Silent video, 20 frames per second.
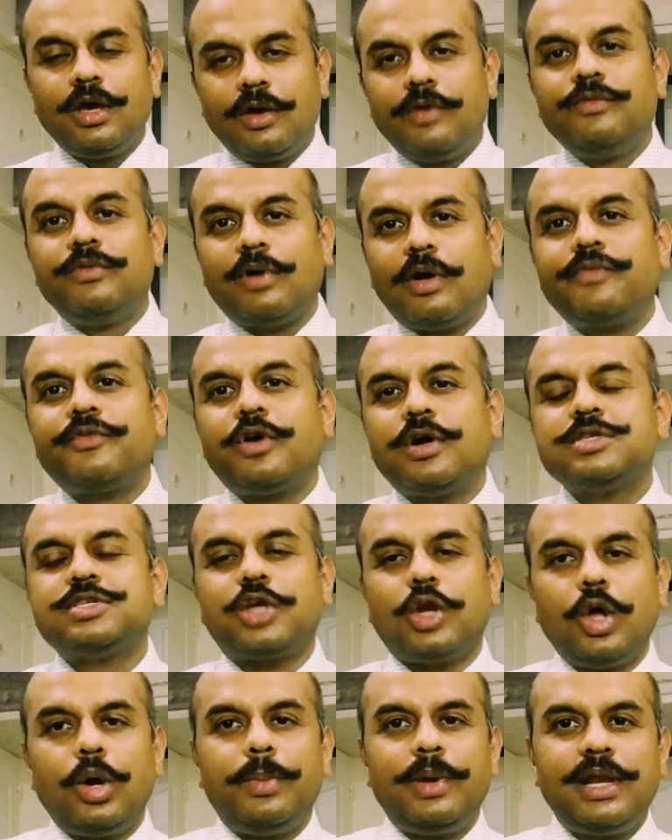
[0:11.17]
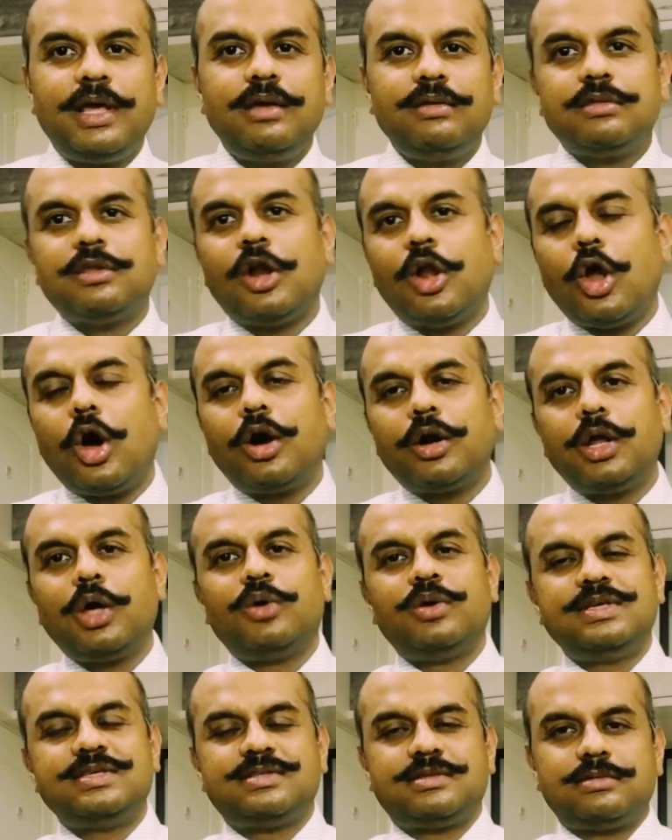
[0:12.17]
Of course, globally, the lockdown
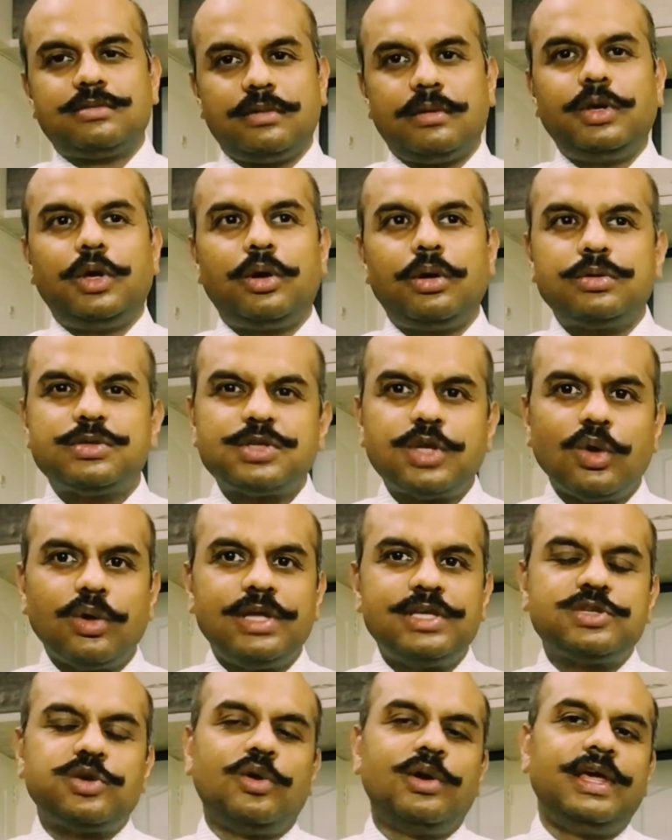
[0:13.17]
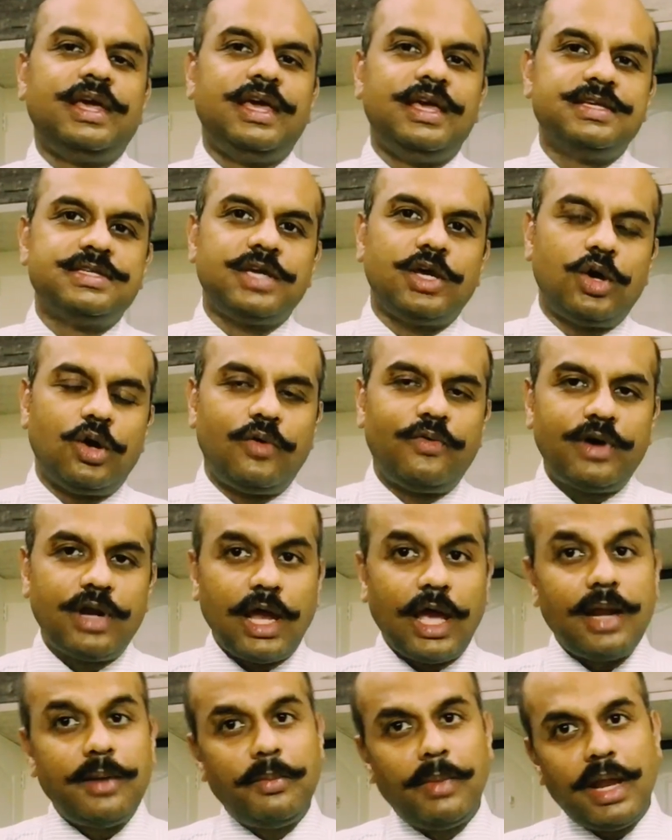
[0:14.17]
is, slowly easing over
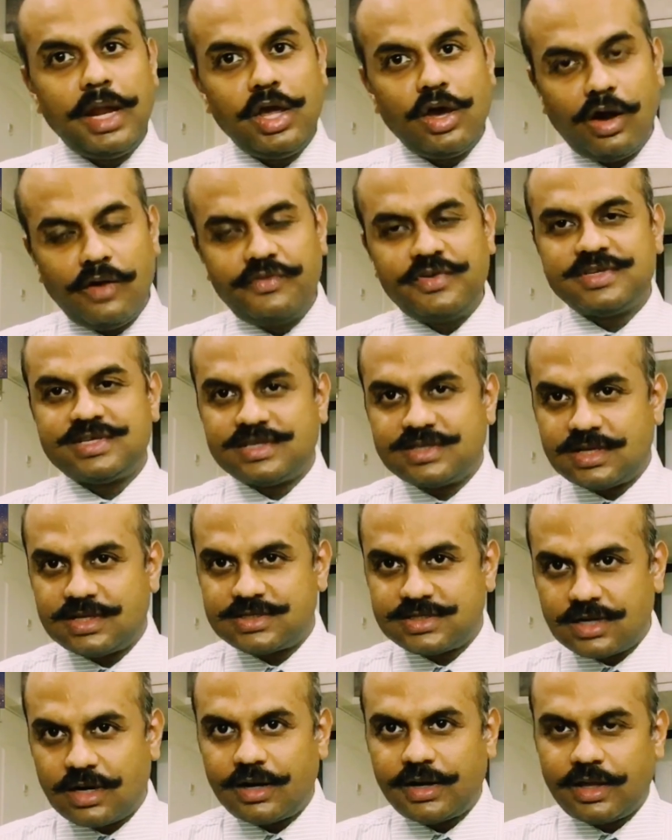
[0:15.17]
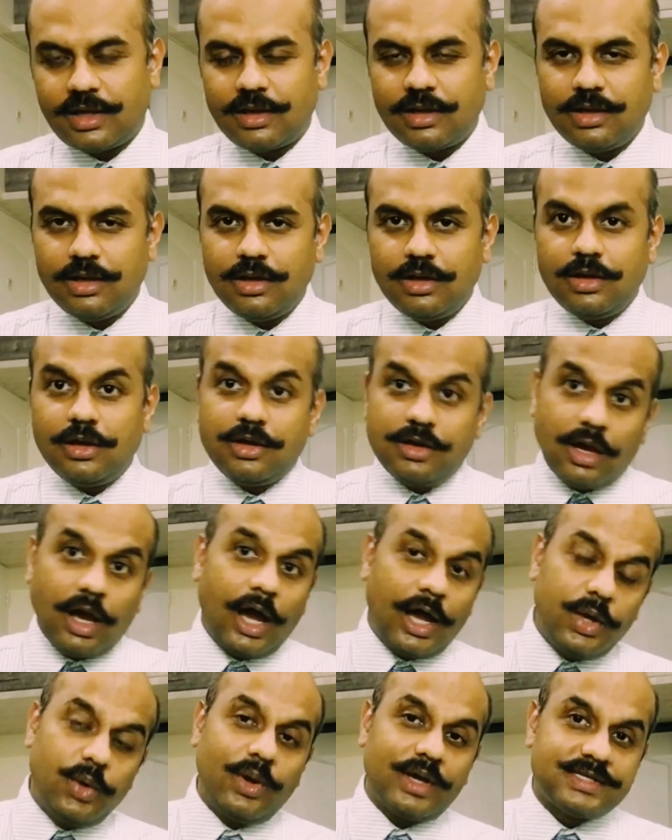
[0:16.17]
and many offices are starting. Are
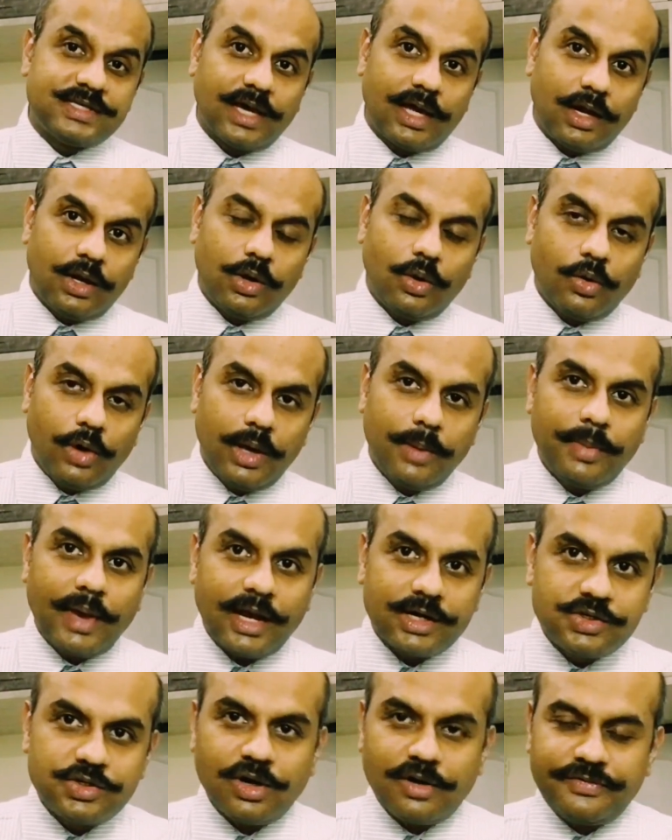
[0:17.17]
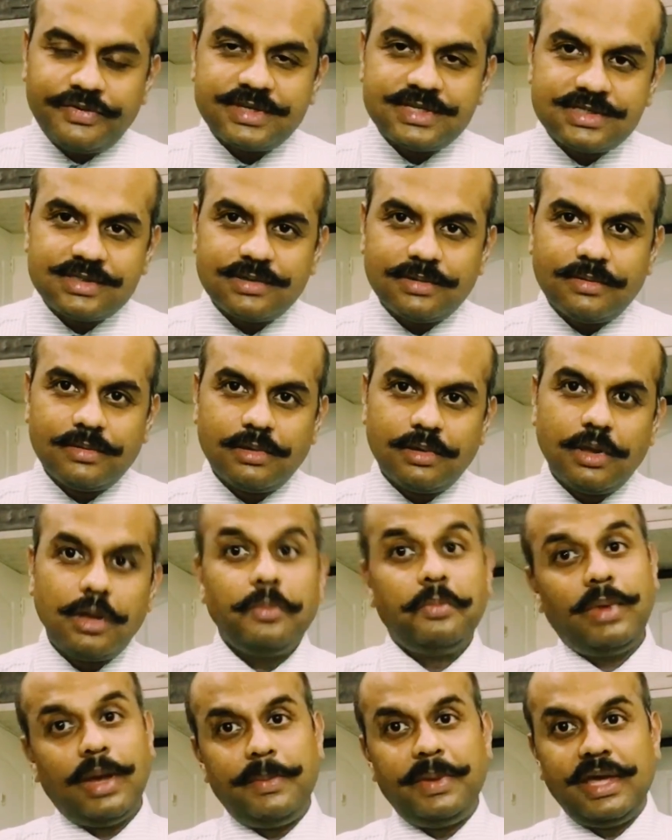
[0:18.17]
you excited to going back to office?
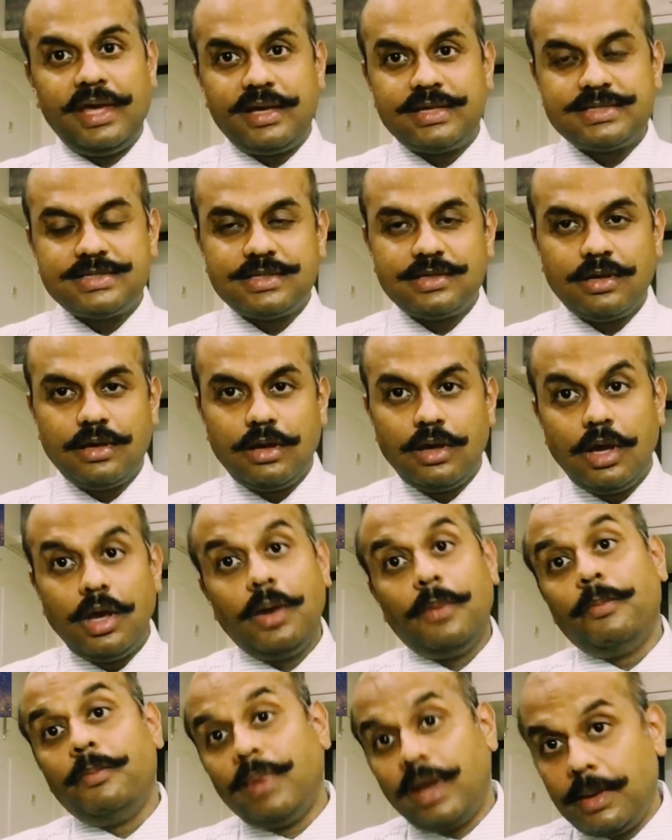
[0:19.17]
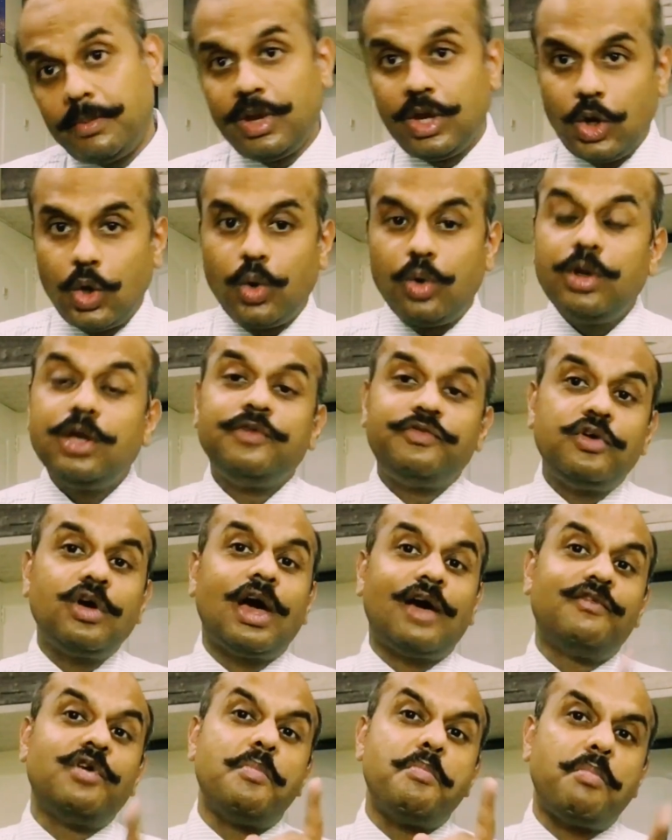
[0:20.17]
Maybe yes, maybe no if you have
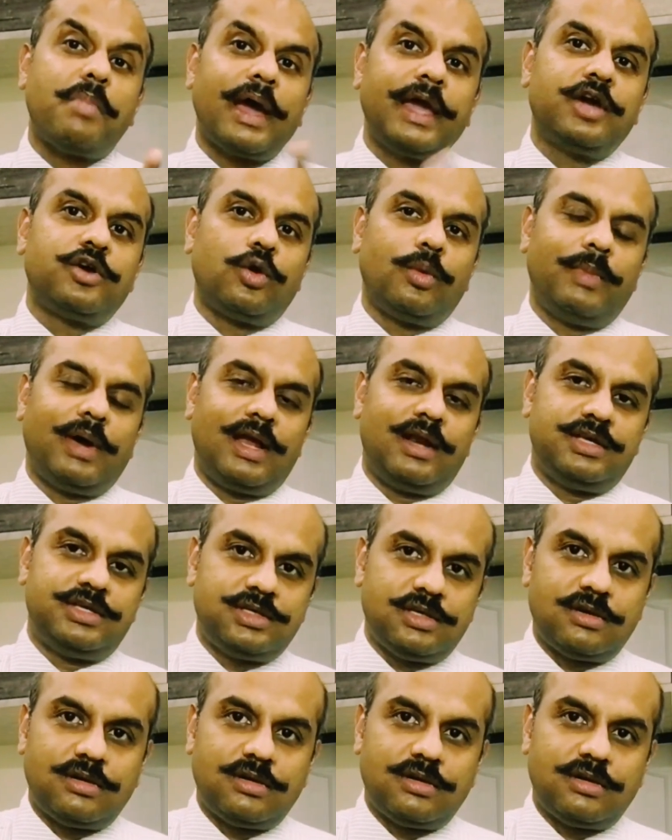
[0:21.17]
a micromanager